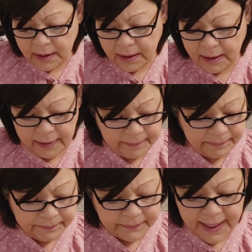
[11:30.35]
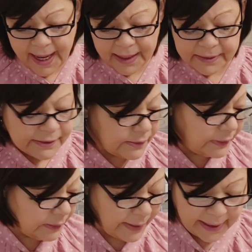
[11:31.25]
Um, yeah, so
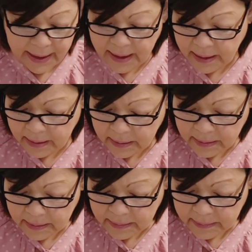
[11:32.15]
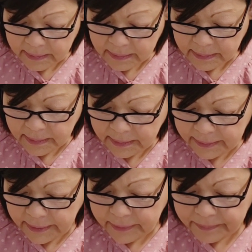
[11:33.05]
anyway, uh,
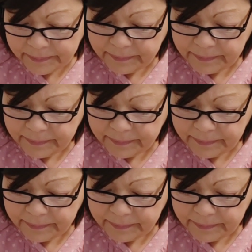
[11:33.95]
nope.